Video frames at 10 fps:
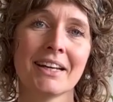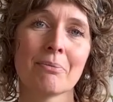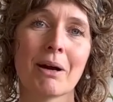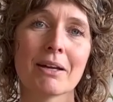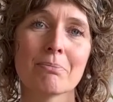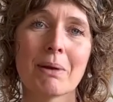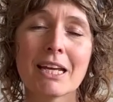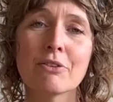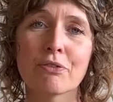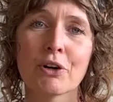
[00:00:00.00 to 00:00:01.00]
my
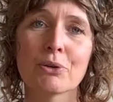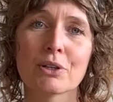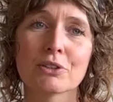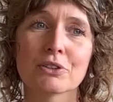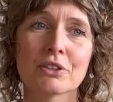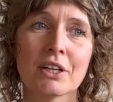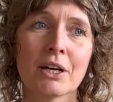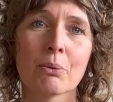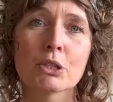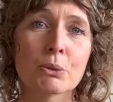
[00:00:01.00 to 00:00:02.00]
main focus
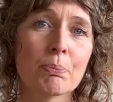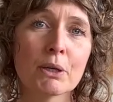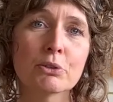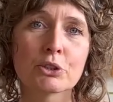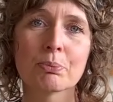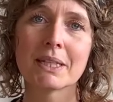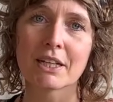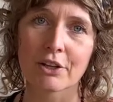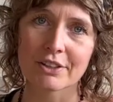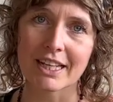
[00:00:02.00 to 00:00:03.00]
was supposed to be
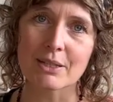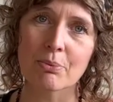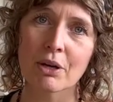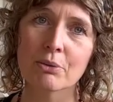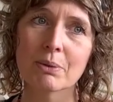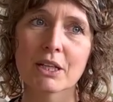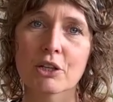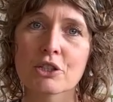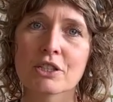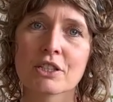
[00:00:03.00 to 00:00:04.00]
on that one,
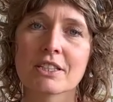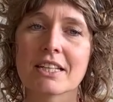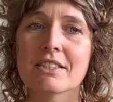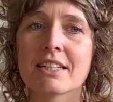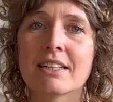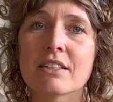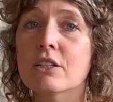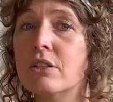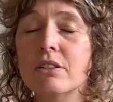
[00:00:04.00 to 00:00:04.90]
because it's a test knit.